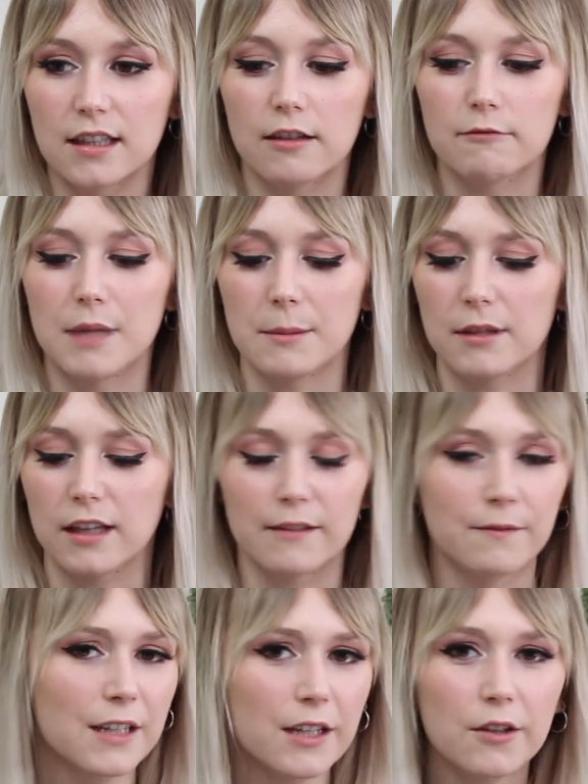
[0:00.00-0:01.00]
of maybe
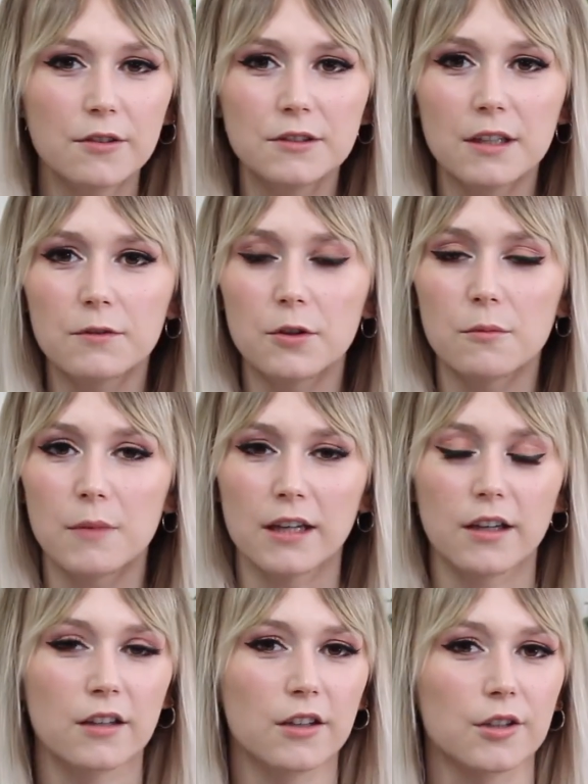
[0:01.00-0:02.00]
like videos of you
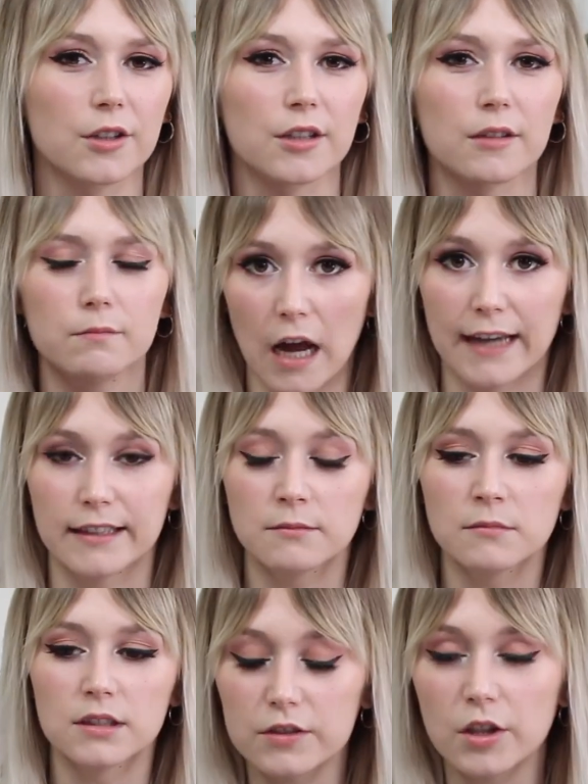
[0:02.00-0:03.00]
making your
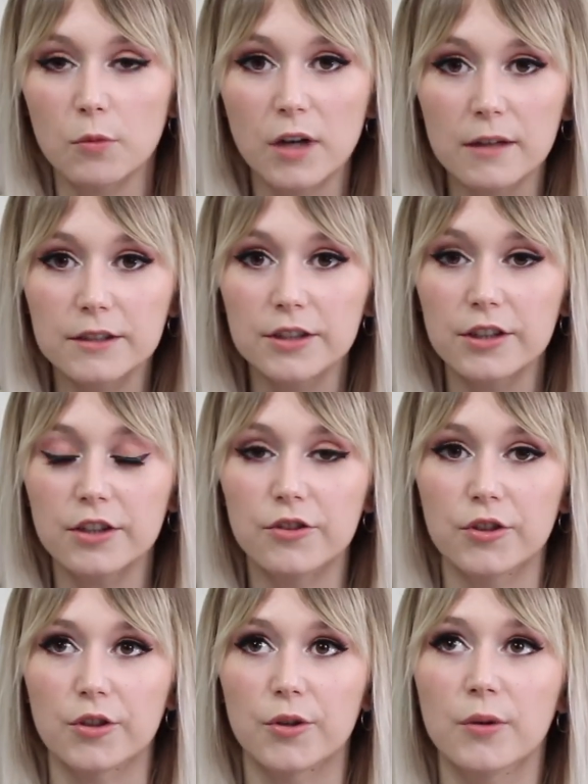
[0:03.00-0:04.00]
items. So whatever you can
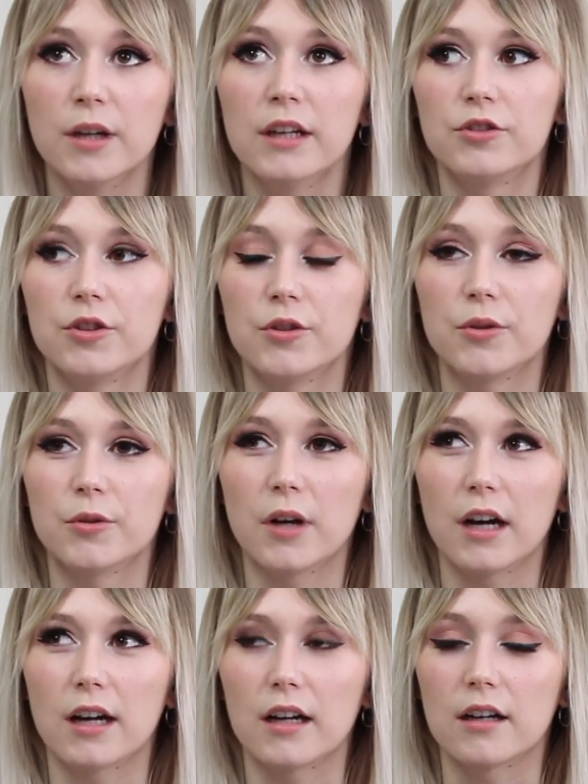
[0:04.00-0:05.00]
do to
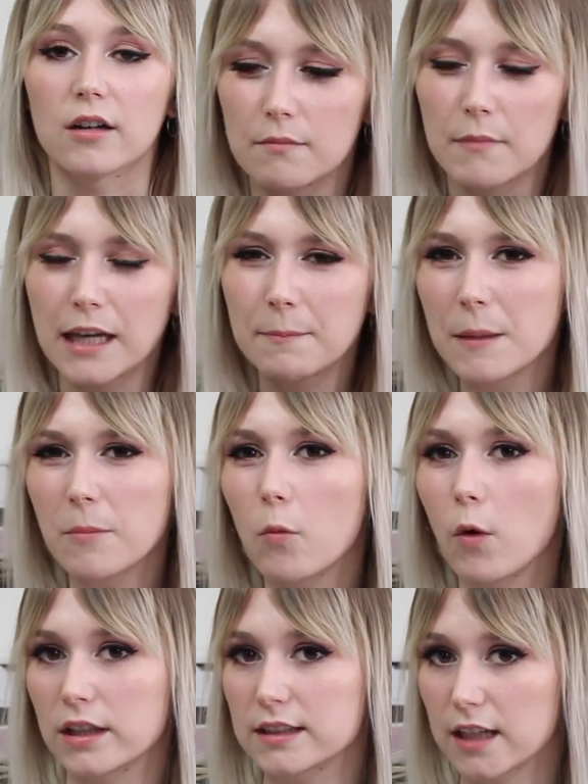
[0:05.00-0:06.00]
make people
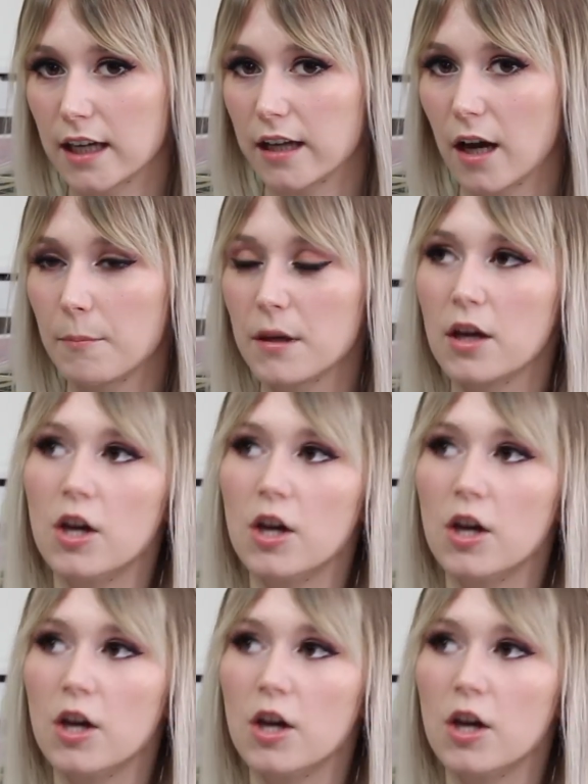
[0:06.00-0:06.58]
want to sign up.